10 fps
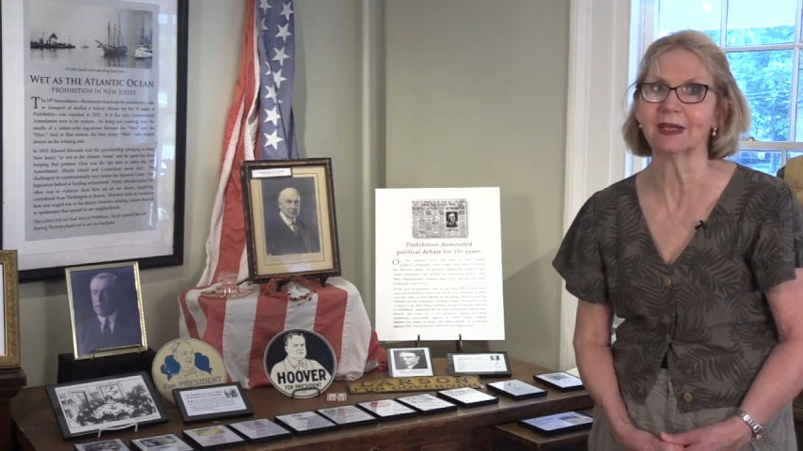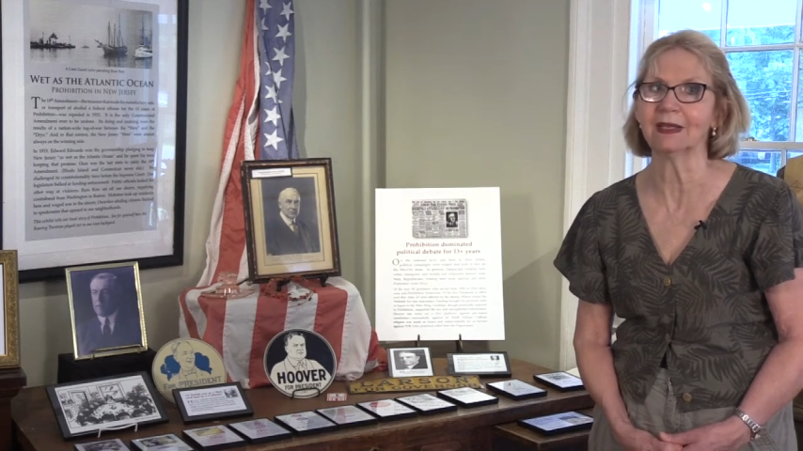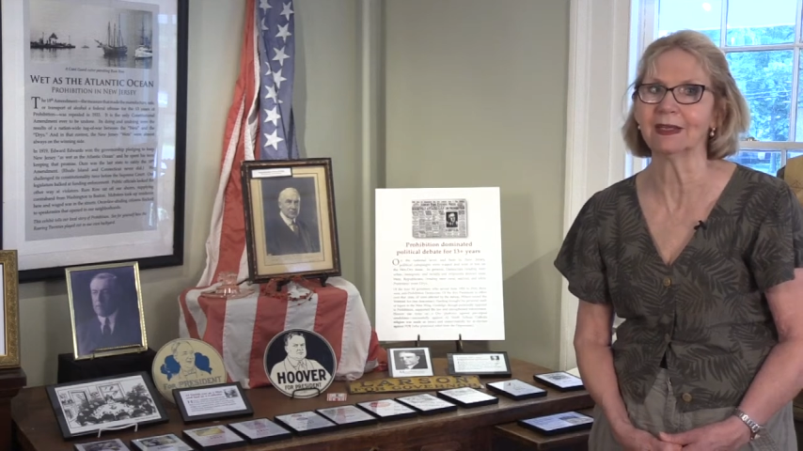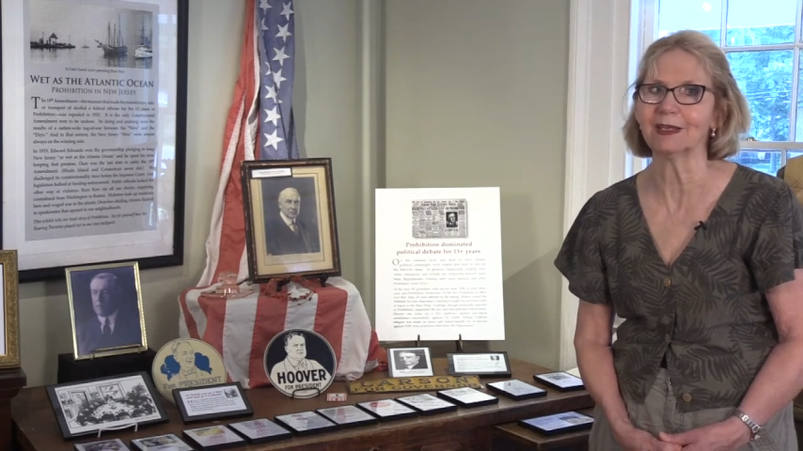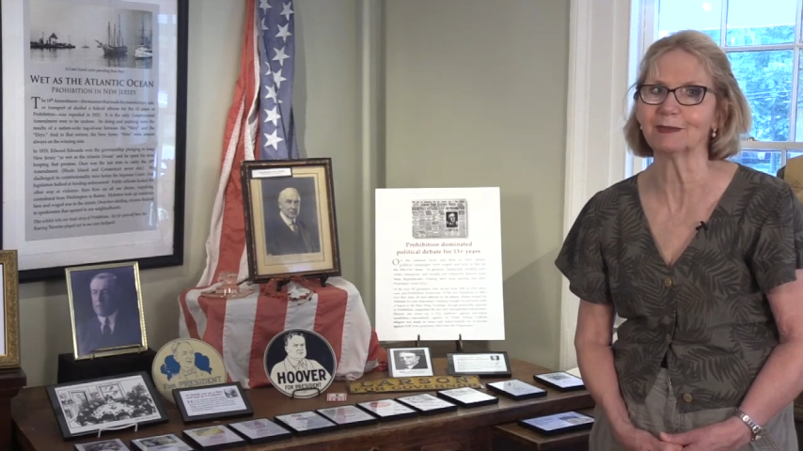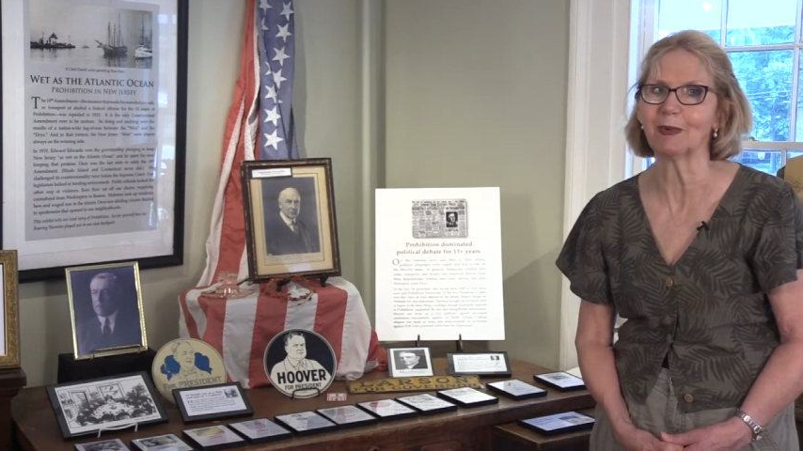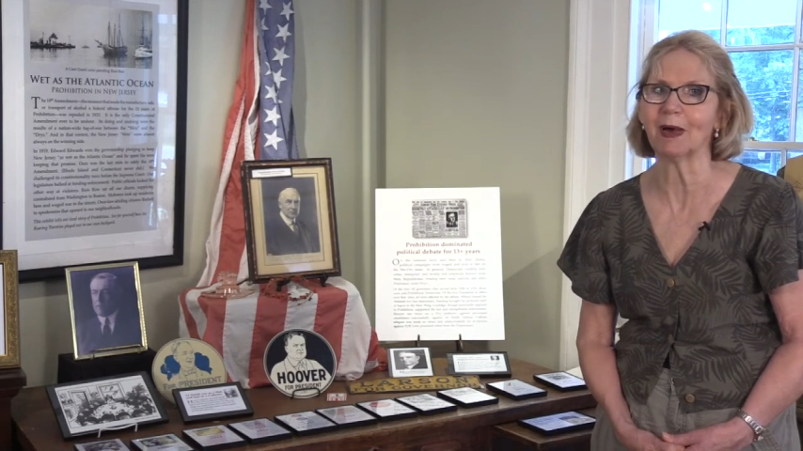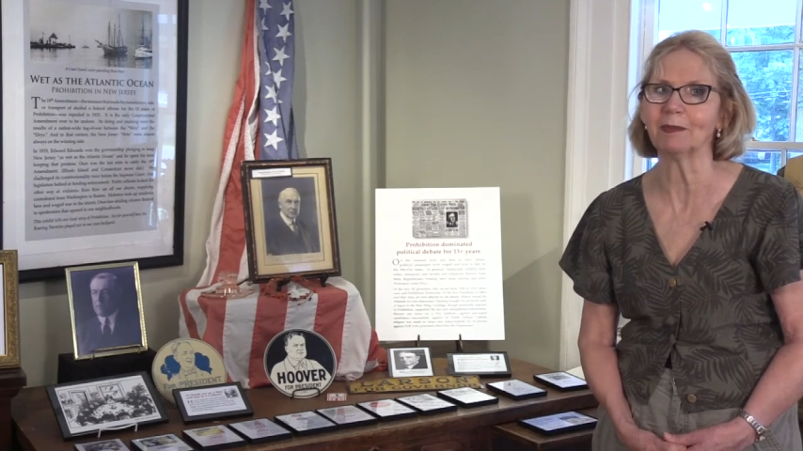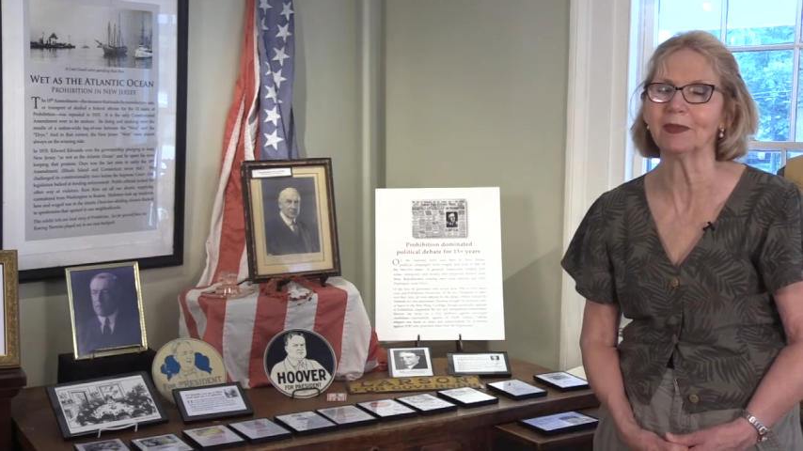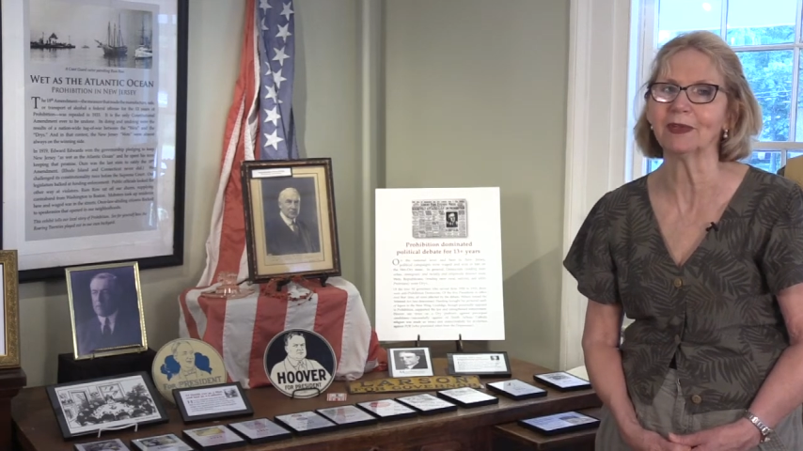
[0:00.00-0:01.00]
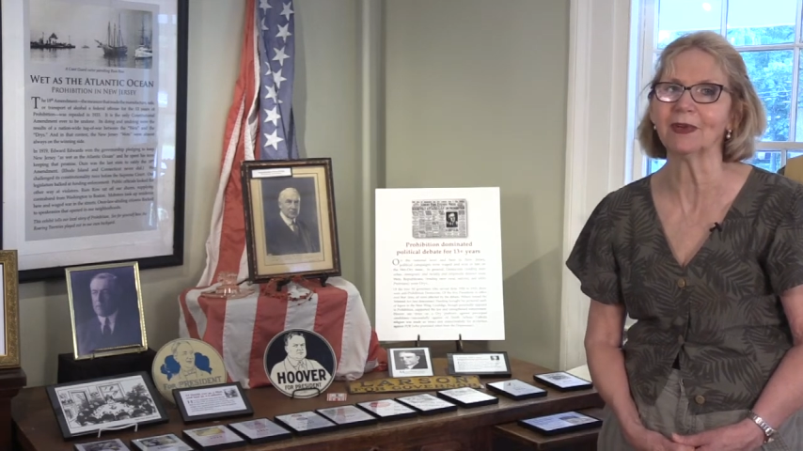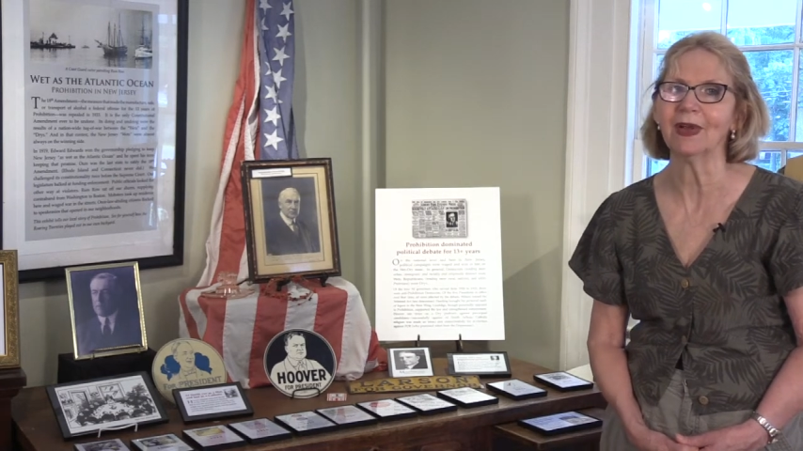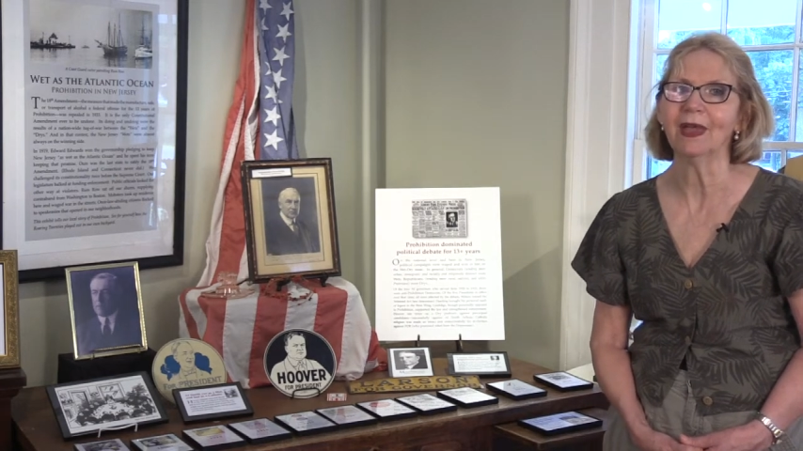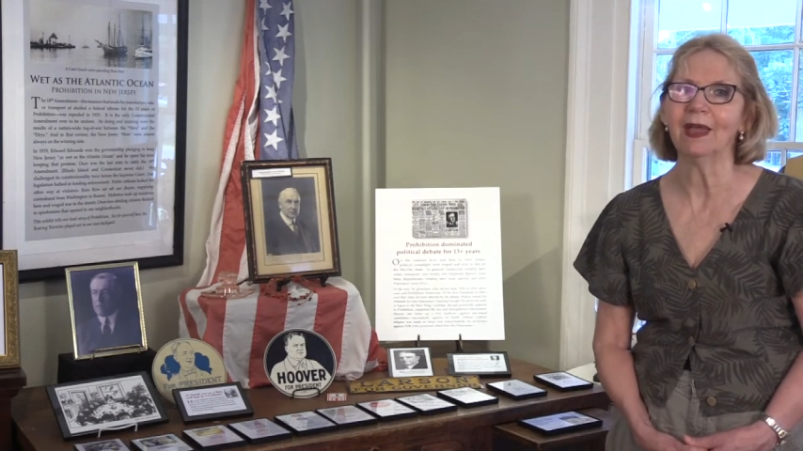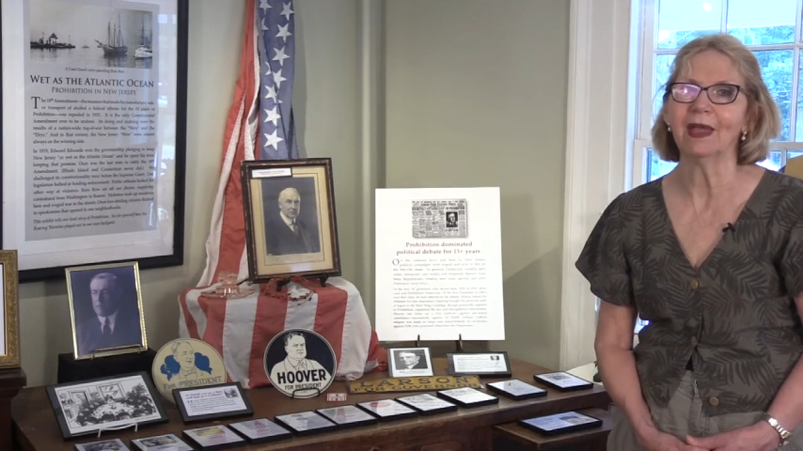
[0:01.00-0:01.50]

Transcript: and less popular.